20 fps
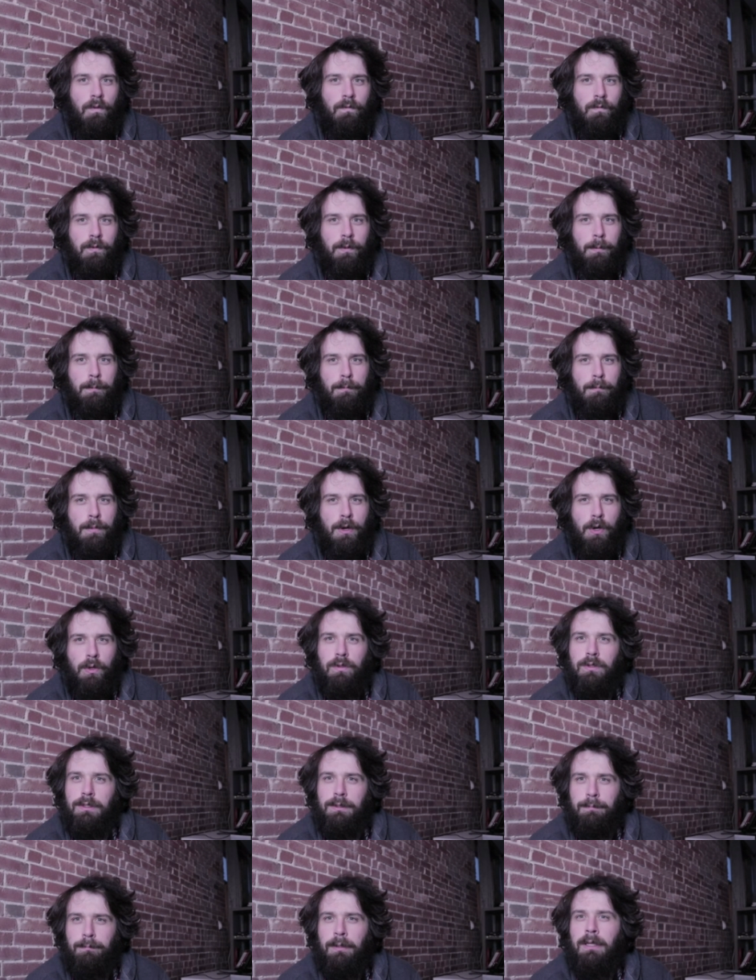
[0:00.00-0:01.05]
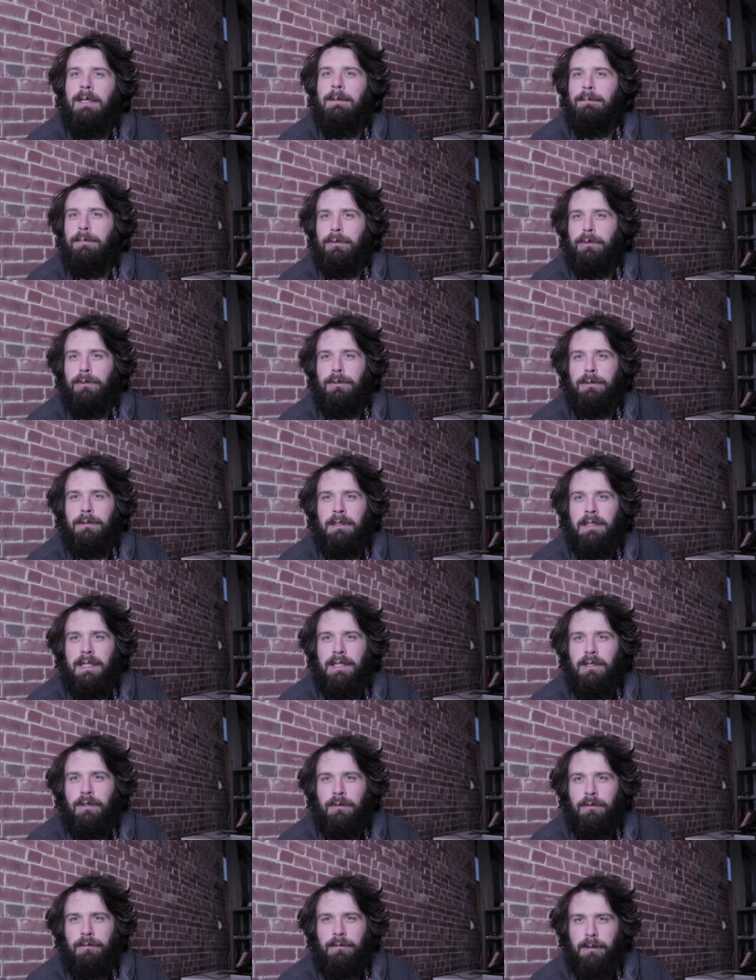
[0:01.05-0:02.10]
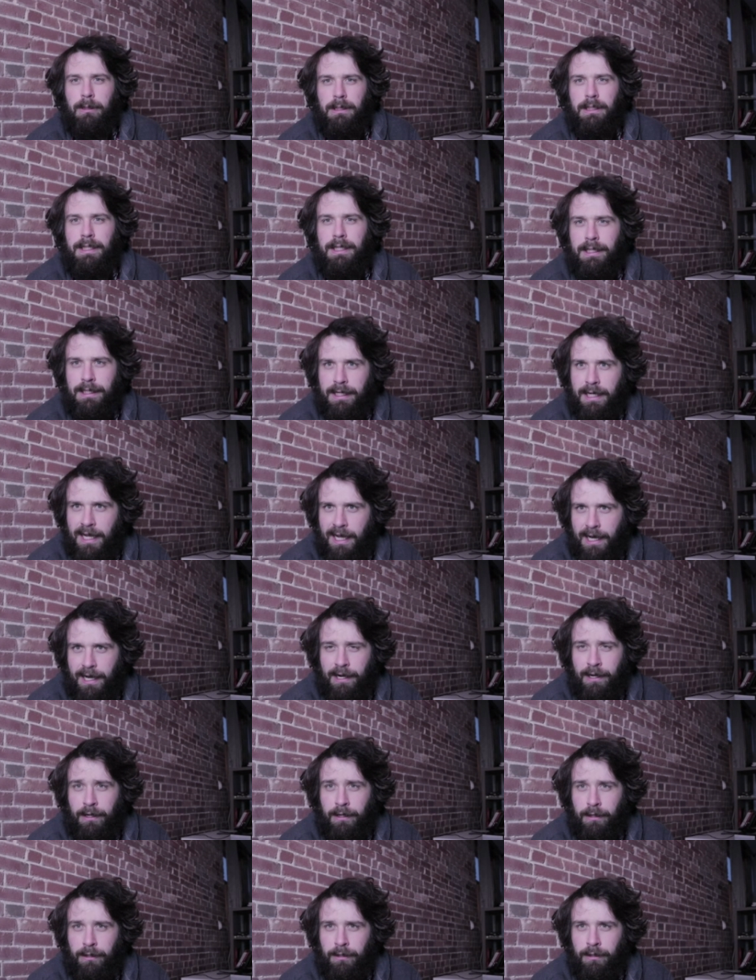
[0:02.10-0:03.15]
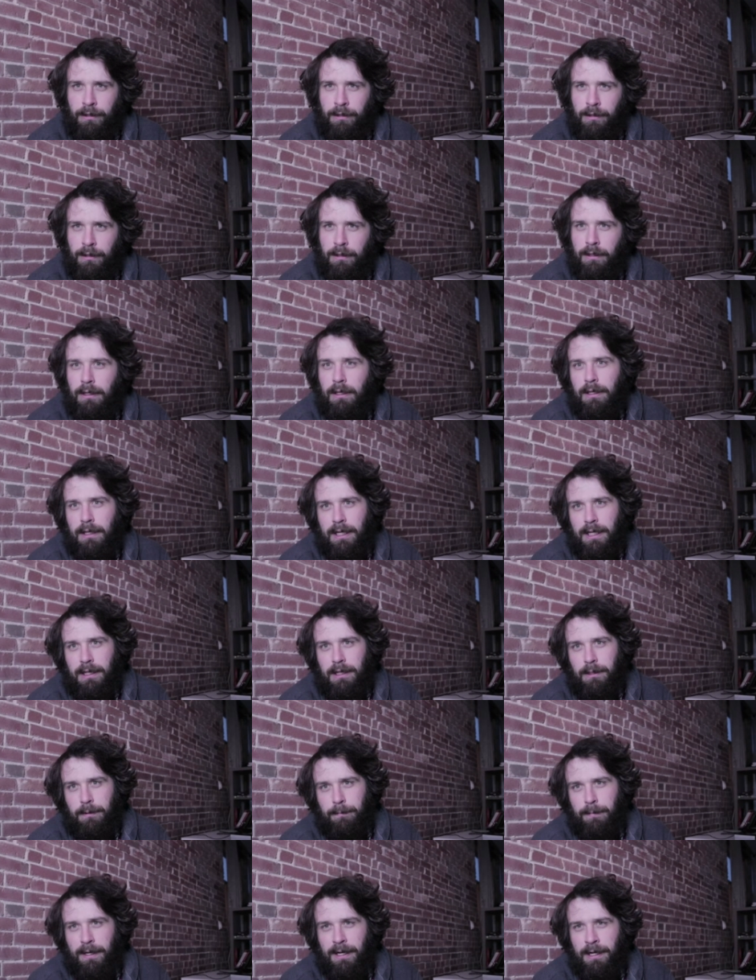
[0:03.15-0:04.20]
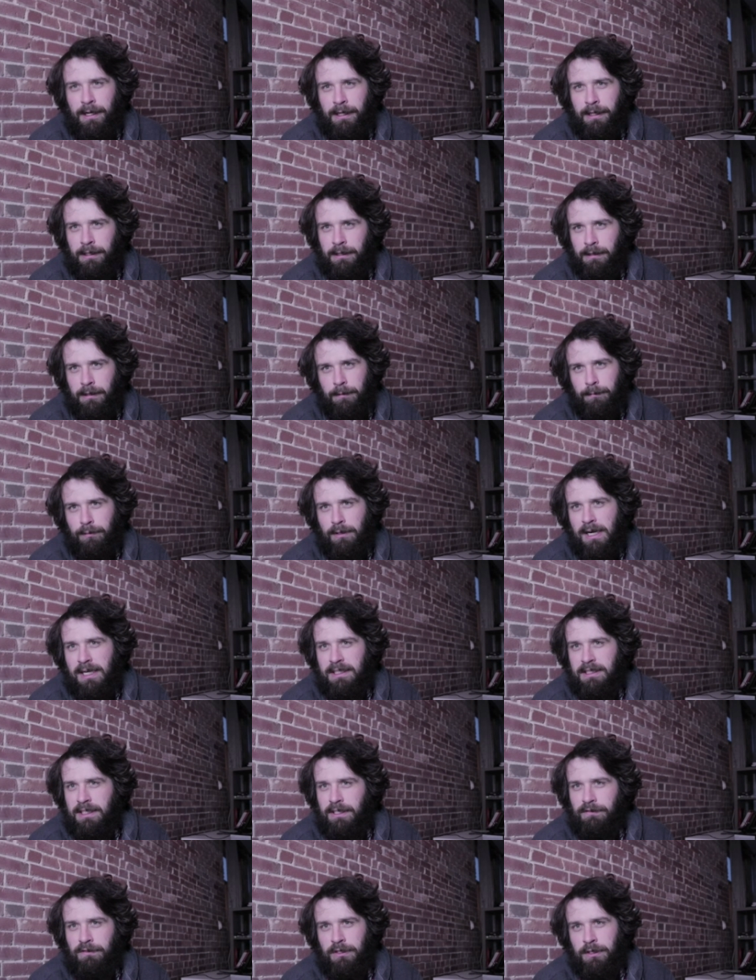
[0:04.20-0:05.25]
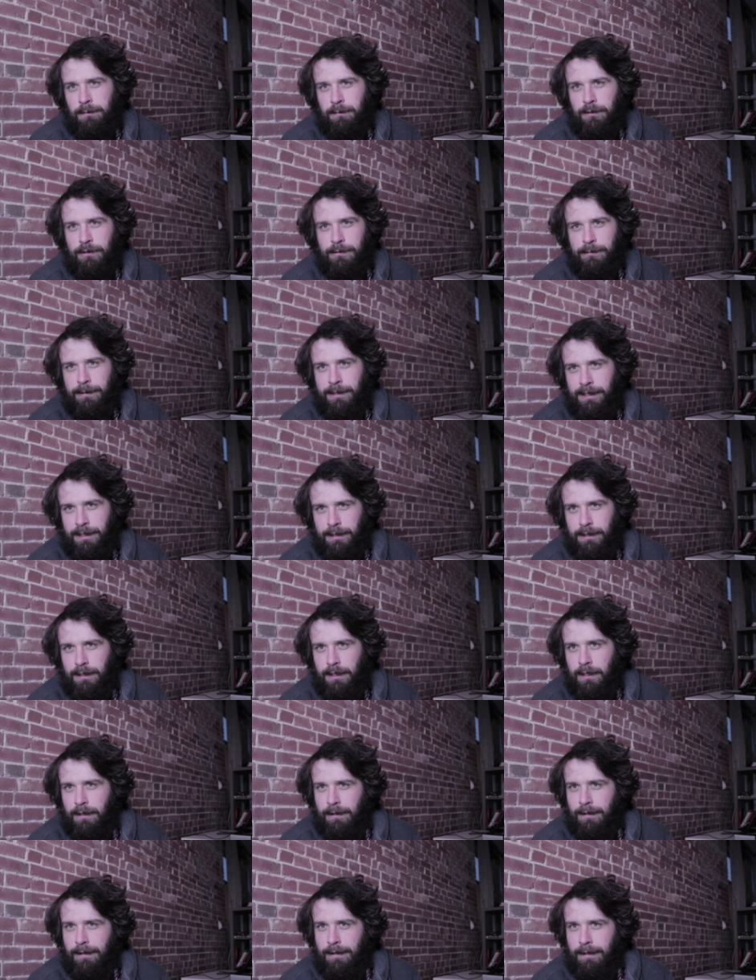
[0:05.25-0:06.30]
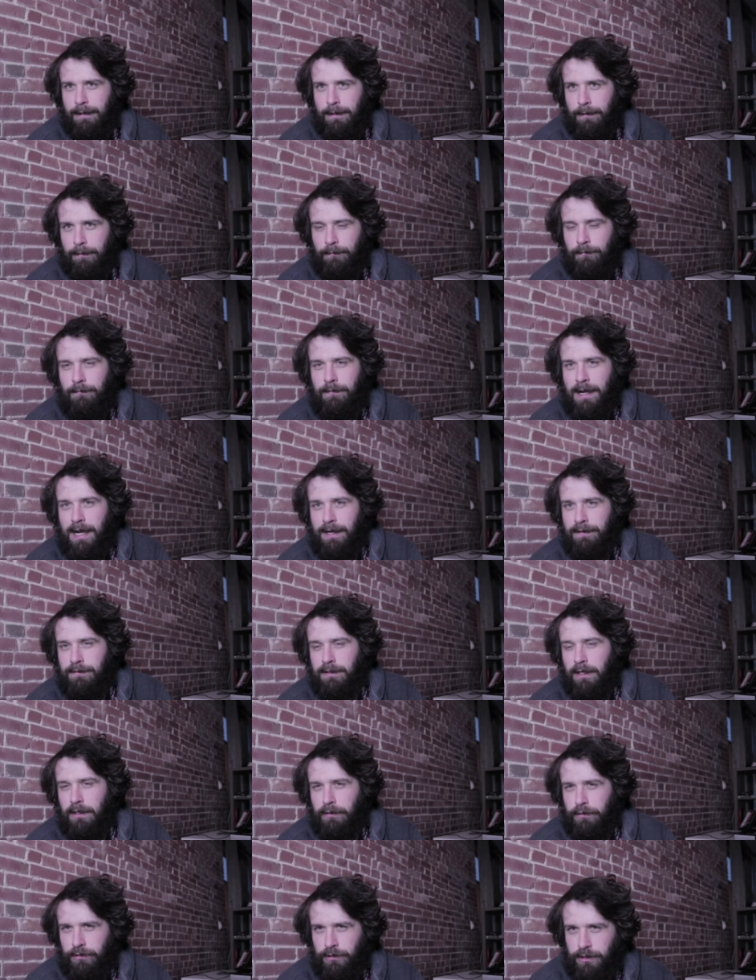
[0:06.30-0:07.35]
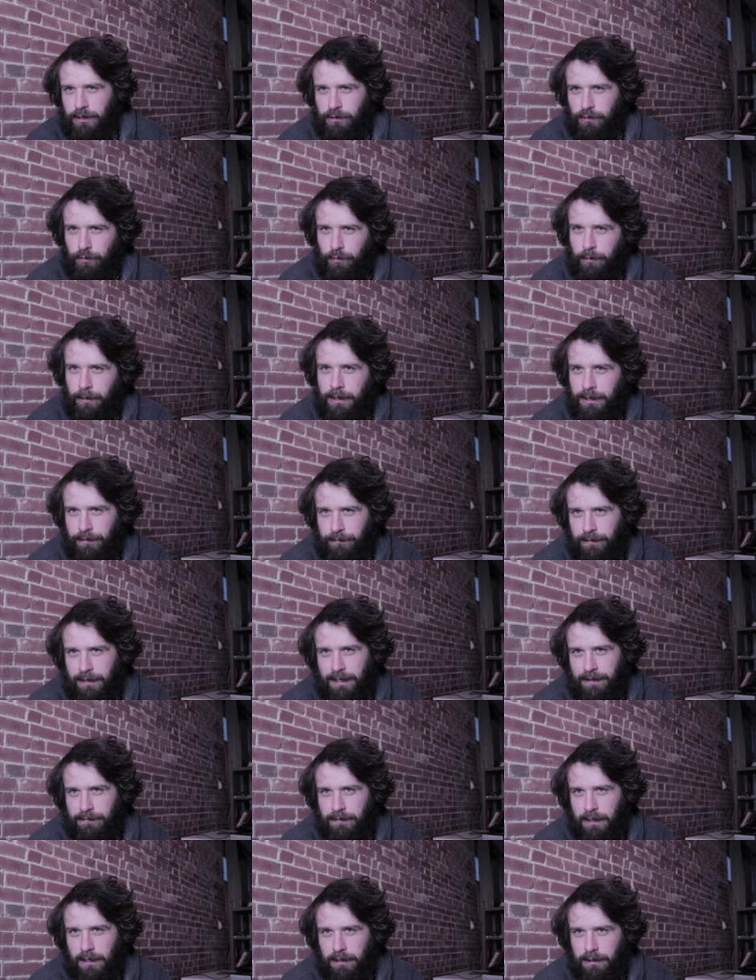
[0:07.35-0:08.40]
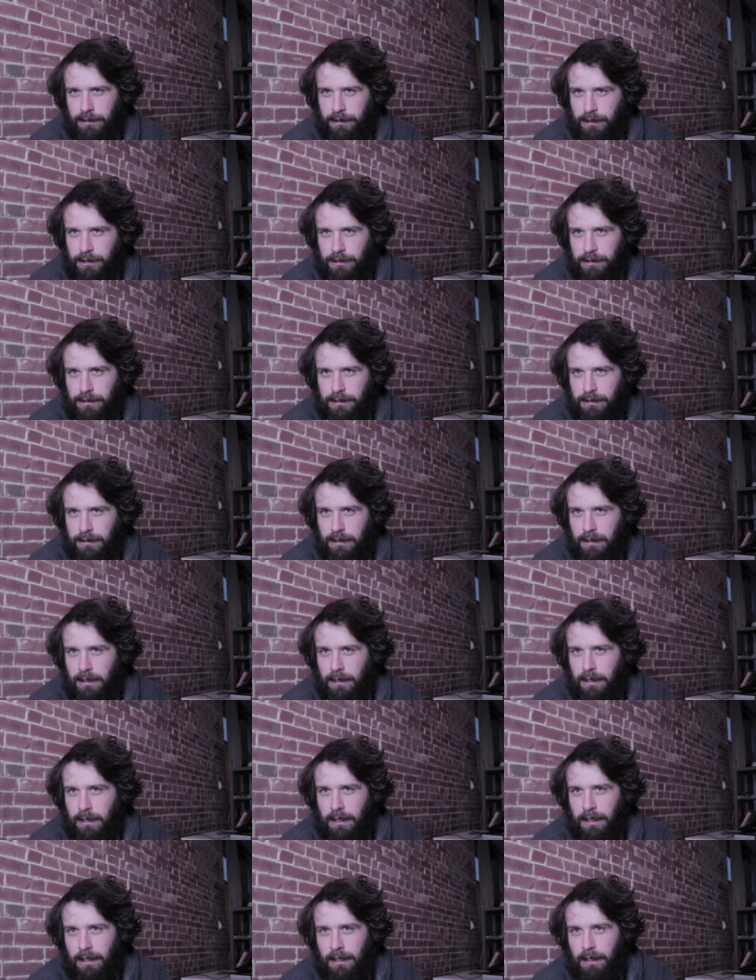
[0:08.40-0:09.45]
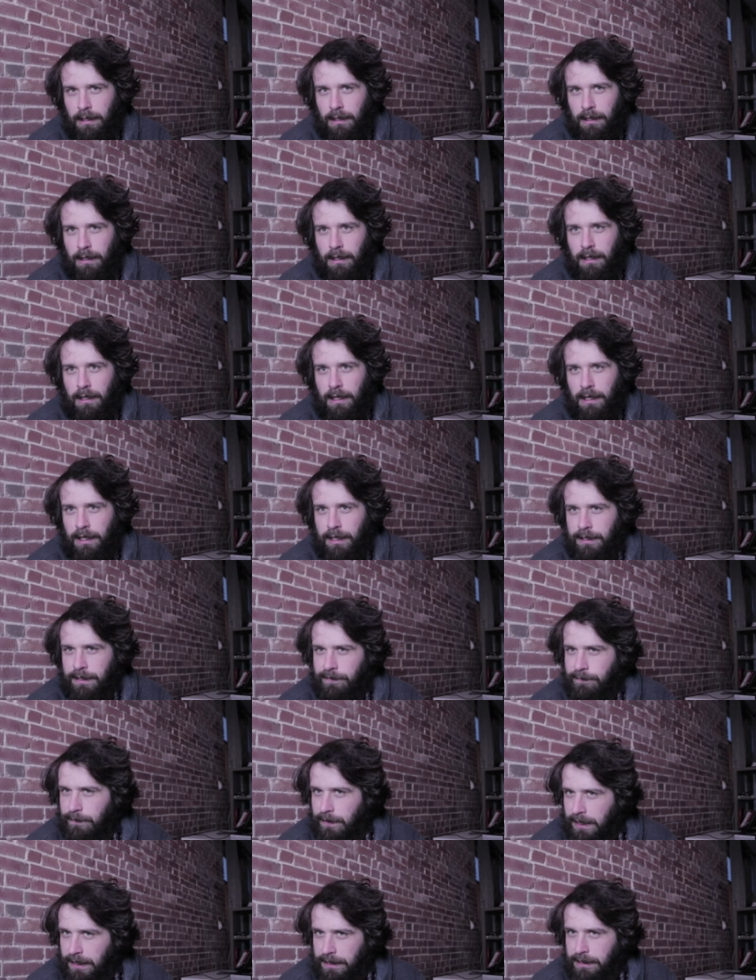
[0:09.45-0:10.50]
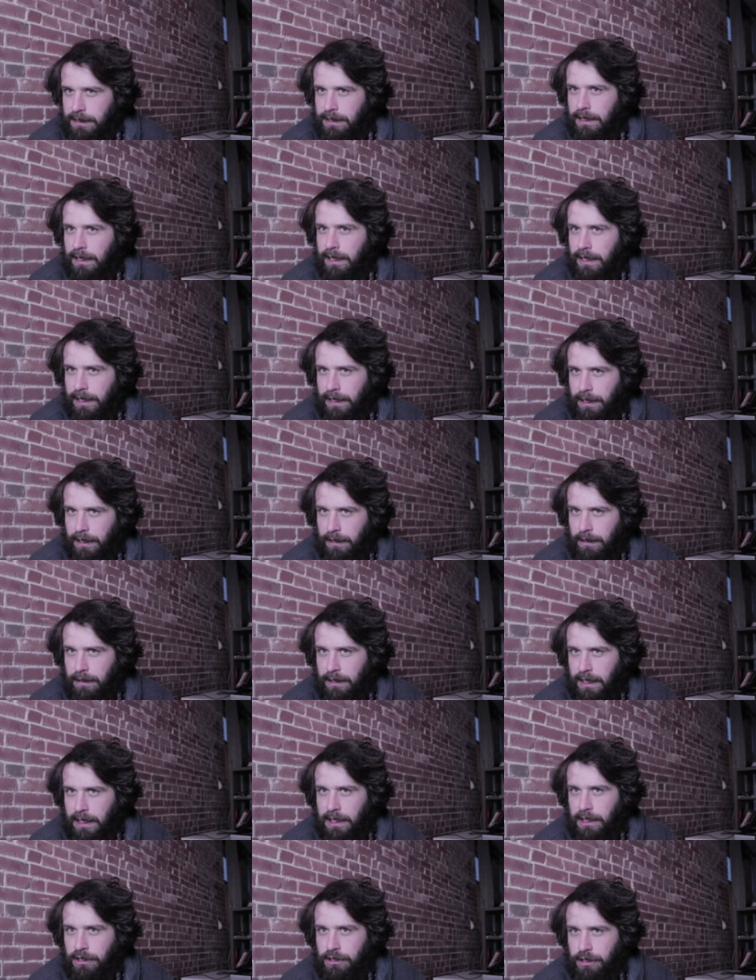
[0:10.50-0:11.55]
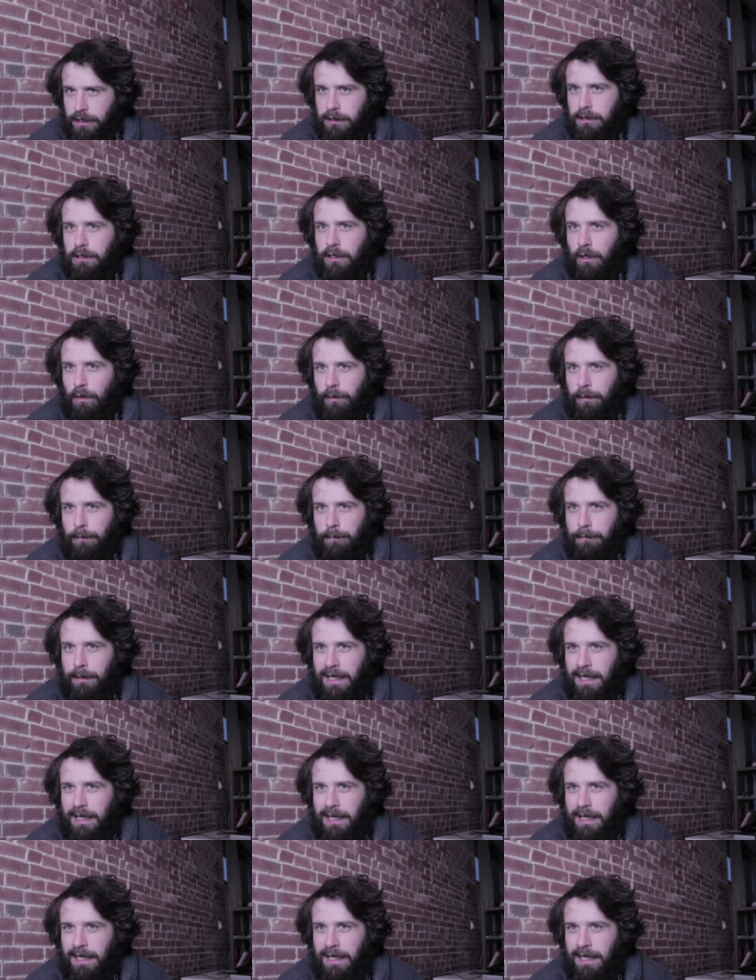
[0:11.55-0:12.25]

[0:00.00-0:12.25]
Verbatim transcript: for most people, they don't really care that they're paying the price difference between $5 and $25. And if they did, they could just go and